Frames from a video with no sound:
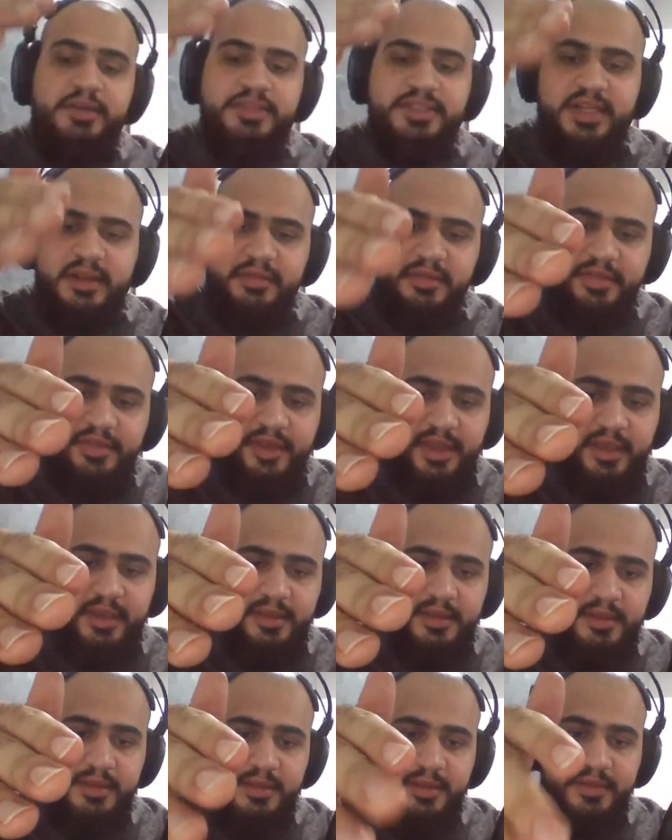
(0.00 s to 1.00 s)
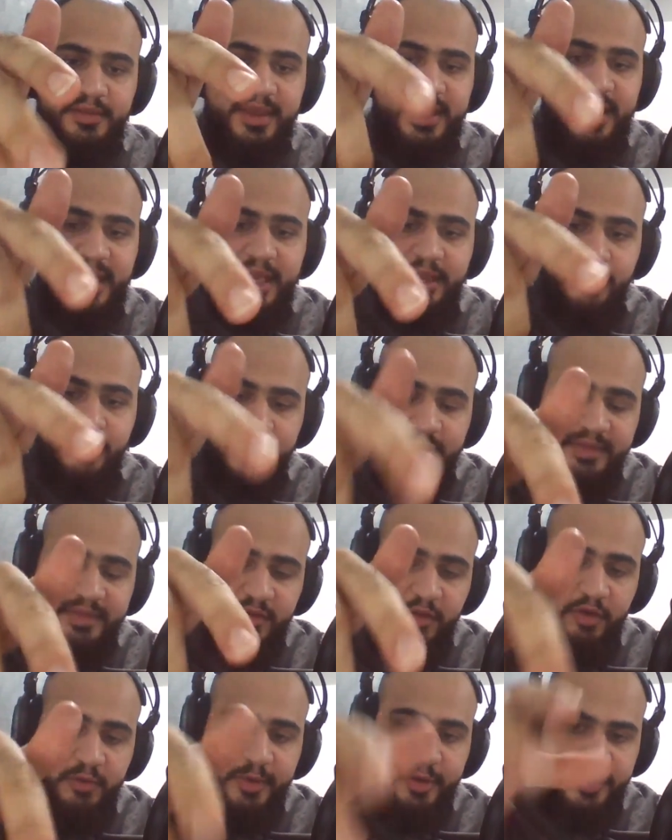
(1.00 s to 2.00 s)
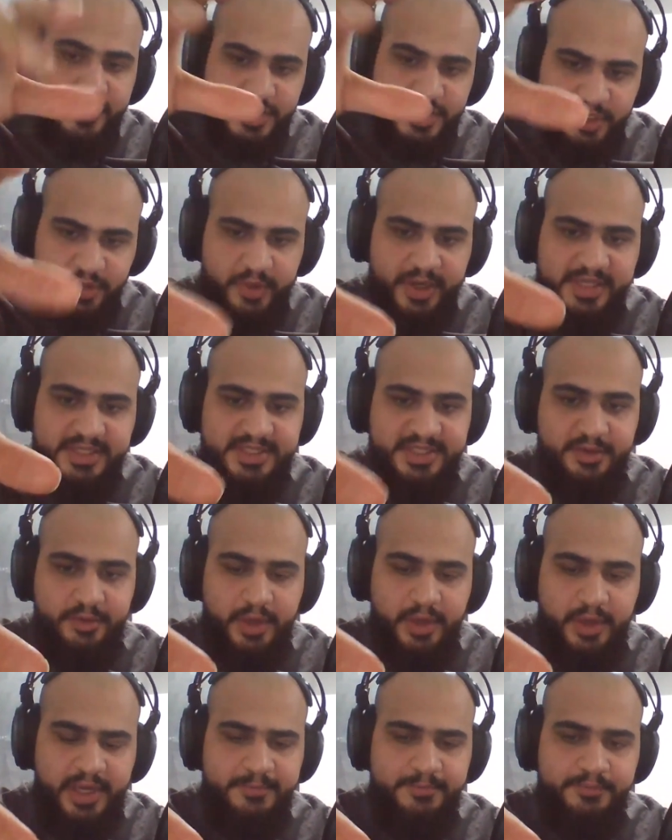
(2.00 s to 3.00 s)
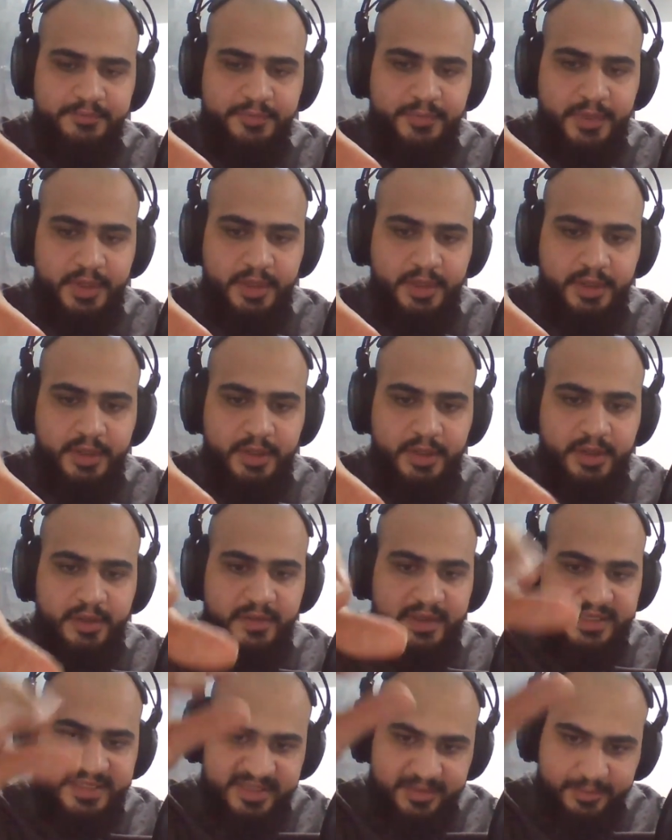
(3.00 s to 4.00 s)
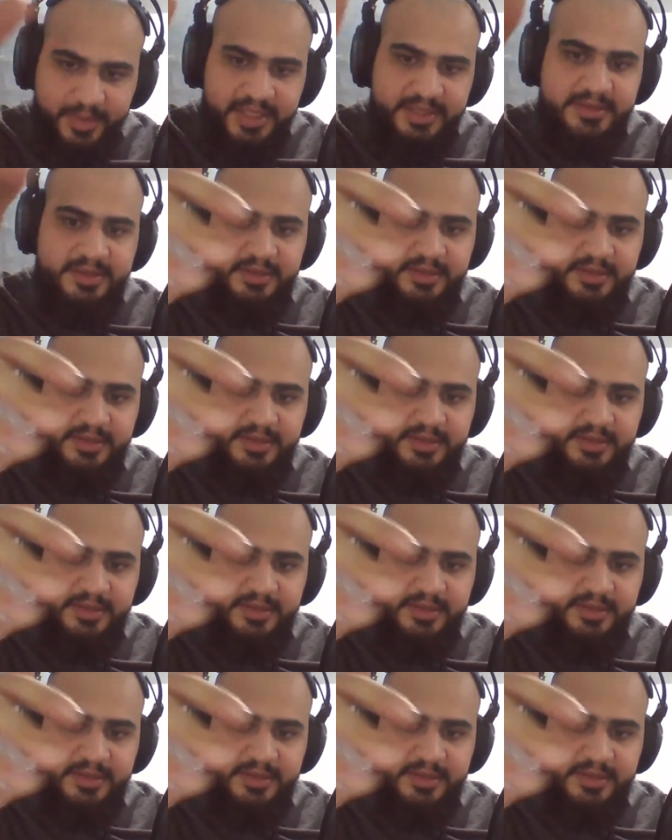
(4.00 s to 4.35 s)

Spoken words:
another thing. The guy who hit the woman was crazy, right? That's a mental